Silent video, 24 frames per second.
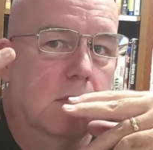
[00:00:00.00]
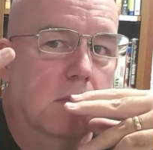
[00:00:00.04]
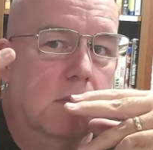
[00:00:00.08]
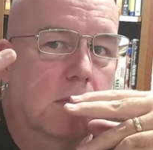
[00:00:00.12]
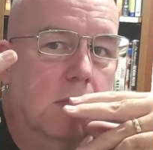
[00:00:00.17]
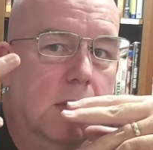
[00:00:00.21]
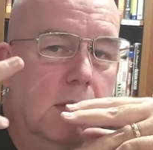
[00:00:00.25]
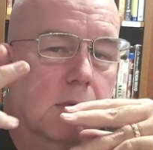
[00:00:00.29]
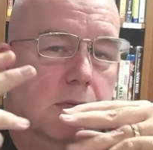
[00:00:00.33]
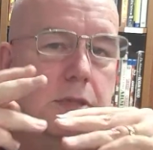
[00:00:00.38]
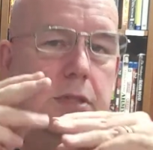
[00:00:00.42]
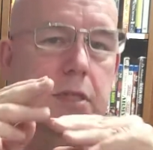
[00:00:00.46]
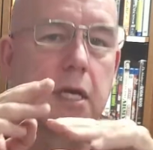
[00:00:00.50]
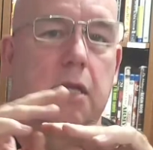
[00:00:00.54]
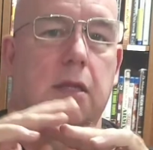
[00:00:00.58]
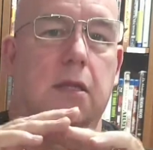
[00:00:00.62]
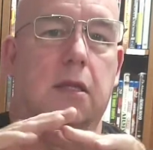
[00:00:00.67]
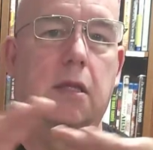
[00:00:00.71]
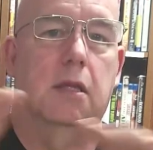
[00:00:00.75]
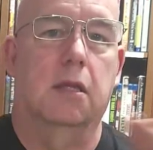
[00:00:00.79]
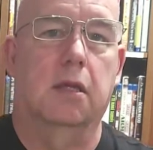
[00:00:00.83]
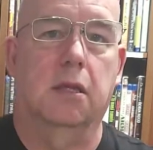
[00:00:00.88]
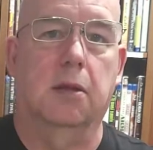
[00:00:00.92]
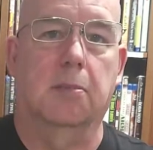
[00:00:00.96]
they would send
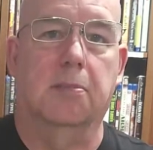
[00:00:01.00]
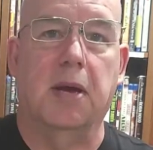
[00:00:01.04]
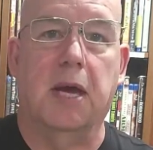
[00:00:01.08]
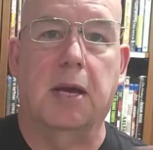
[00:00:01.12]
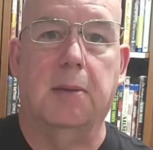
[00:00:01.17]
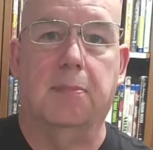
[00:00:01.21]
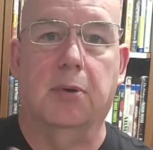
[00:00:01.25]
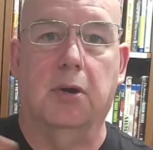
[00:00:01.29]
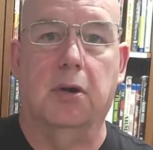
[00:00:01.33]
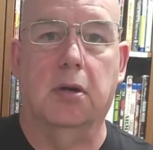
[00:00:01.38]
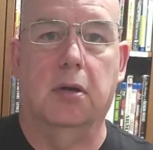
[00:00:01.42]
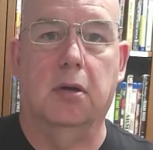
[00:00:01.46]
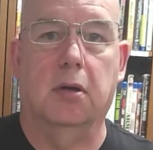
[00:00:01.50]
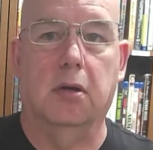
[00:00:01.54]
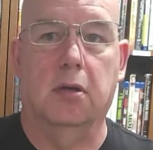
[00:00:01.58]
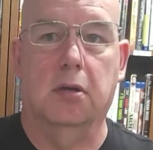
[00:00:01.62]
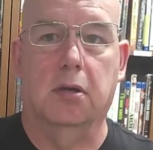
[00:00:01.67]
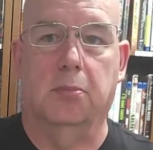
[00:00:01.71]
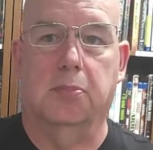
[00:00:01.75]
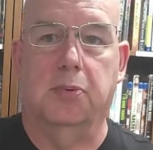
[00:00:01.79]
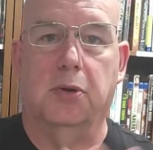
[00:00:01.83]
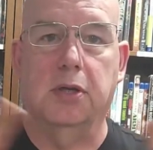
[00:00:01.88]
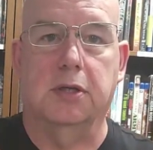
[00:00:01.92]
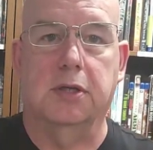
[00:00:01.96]
the paper,
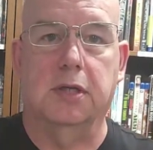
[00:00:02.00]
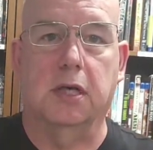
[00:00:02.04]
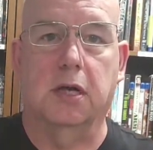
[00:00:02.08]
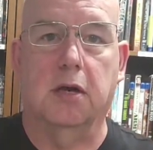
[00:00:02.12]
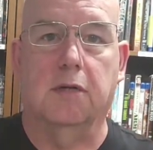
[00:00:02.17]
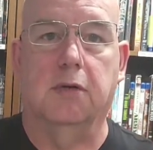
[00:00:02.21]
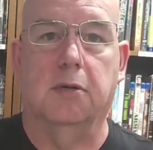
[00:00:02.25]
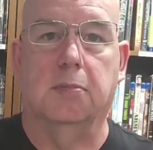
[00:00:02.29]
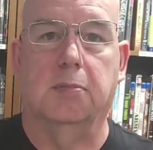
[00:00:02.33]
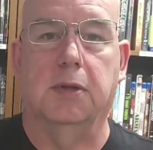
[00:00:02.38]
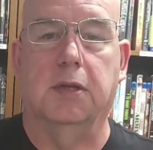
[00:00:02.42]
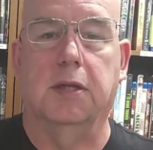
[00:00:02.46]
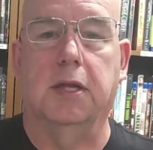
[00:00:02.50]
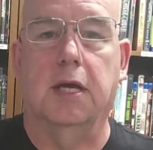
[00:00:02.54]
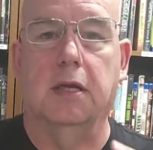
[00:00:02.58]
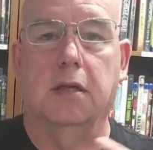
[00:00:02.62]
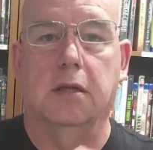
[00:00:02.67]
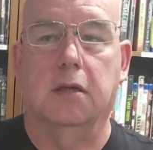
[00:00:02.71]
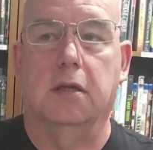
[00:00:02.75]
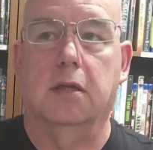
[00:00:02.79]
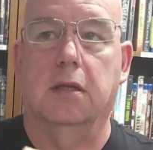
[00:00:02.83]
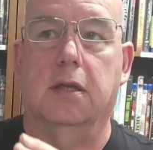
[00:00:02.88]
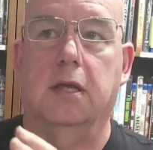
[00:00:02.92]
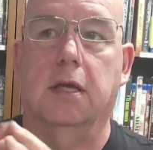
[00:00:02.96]
the printing of it, but
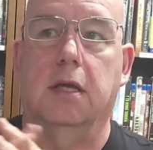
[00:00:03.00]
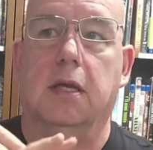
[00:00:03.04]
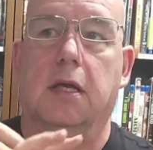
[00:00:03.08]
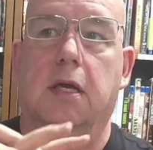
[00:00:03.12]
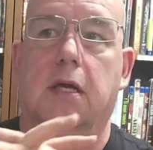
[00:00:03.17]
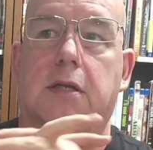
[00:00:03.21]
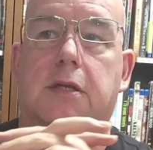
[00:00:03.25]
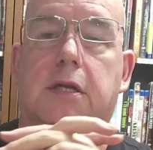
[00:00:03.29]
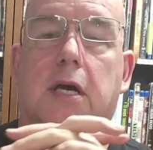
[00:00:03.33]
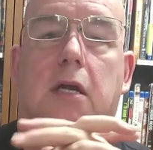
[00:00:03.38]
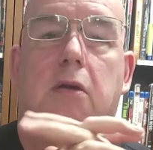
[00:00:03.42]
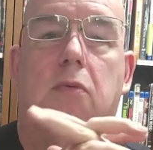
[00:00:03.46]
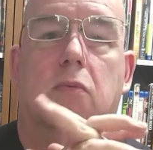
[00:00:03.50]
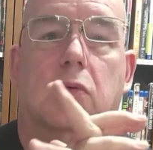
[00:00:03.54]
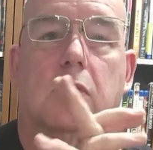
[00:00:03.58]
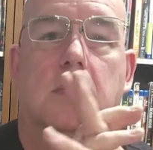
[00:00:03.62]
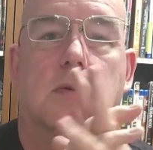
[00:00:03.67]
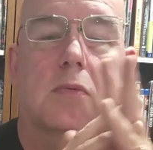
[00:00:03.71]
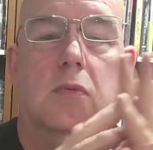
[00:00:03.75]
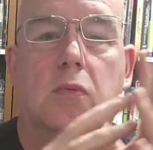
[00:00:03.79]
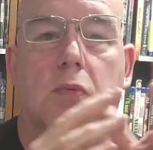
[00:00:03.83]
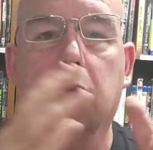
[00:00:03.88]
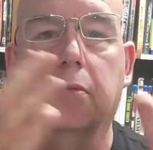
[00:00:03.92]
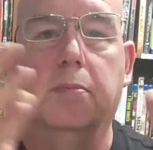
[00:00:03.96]
then Dutton
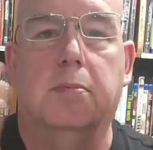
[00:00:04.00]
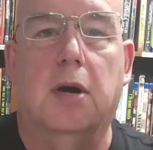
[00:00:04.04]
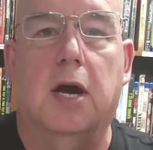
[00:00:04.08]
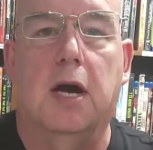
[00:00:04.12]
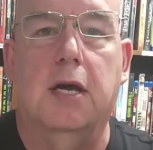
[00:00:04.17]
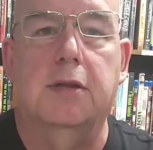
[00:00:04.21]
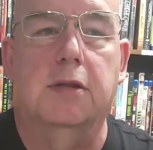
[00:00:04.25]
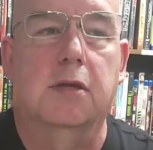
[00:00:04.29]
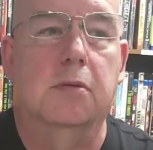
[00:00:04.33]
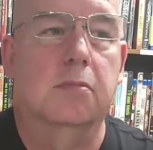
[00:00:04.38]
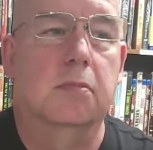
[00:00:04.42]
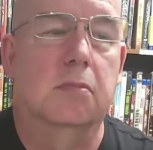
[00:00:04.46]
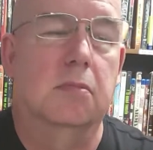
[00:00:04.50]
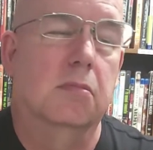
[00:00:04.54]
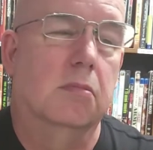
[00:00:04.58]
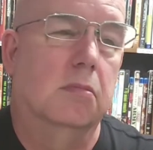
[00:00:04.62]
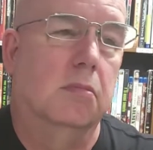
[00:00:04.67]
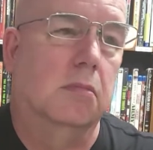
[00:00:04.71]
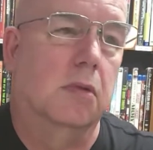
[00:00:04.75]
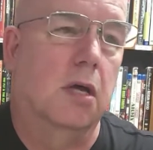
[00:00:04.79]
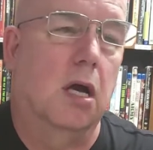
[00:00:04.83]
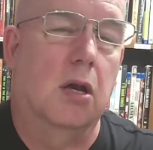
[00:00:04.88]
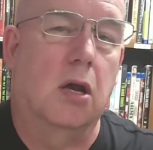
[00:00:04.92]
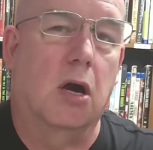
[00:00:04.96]
would bind them.
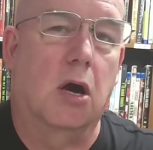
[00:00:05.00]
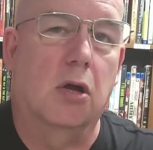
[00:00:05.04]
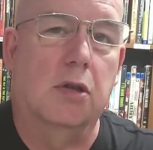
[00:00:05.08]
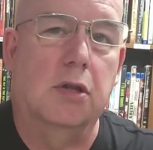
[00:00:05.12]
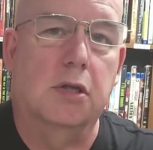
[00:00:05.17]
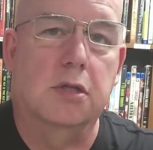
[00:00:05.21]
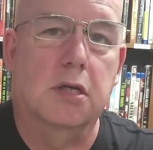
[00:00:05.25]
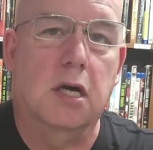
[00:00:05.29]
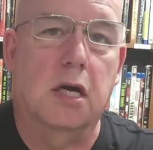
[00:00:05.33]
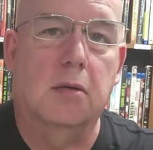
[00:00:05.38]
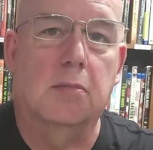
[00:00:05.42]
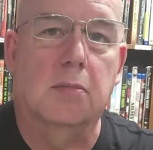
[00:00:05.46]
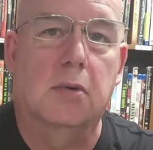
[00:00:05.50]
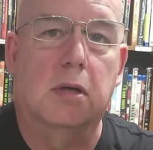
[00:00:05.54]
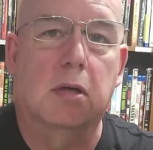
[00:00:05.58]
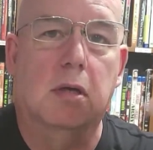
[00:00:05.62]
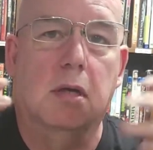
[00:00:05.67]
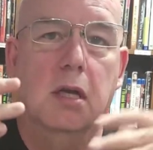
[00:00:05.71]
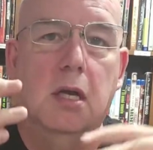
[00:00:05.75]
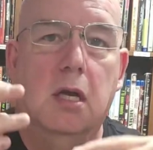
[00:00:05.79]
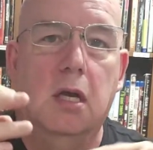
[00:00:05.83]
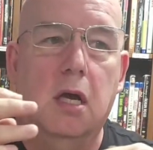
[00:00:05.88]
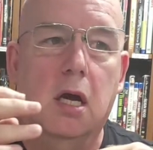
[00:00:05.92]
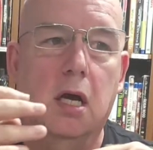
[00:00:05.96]
Not all the time, but
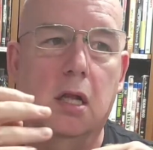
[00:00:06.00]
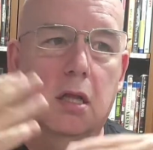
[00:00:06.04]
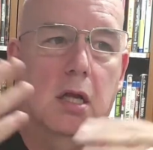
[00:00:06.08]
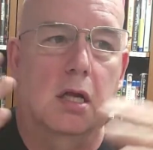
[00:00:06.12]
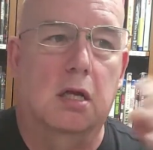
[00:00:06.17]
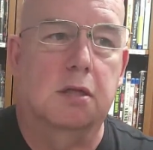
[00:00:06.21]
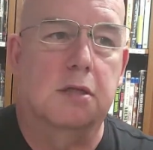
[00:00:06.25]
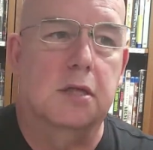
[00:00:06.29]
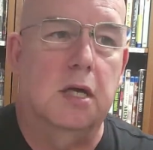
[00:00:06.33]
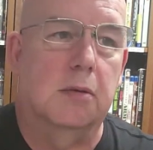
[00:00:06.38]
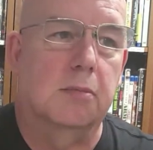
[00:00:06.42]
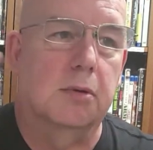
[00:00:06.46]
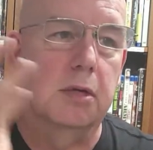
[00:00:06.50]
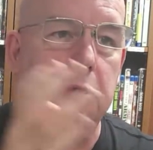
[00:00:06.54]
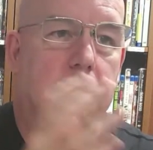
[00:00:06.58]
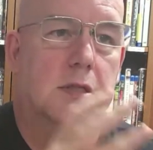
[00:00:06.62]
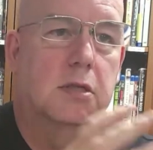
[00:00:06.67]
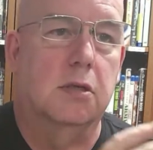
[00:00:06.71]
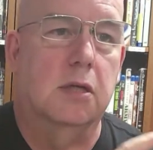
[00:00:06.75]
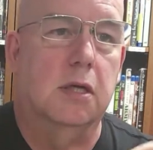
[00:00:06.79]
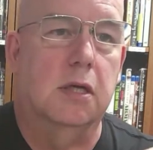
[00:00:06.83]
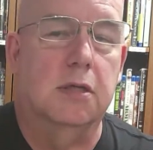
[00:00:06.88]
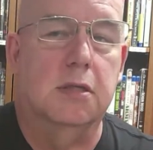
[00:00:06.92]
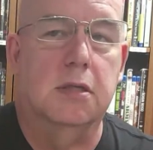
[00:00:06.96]
a lot of the time because
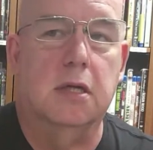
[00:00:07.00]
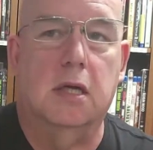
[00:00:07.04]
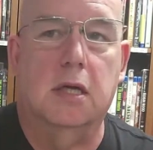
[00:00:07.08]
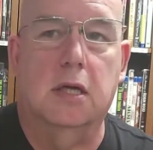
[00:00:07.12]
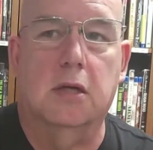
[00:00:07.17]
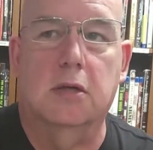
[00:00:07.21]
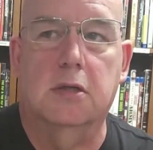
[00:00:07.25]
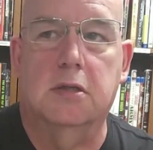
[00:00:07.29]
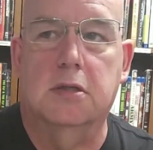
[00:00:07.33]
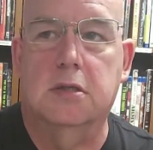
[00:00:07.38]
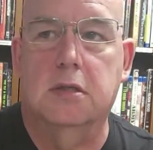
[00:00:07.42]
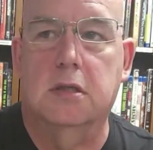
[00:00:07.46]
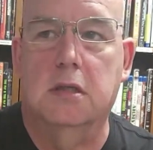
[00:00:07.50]
it's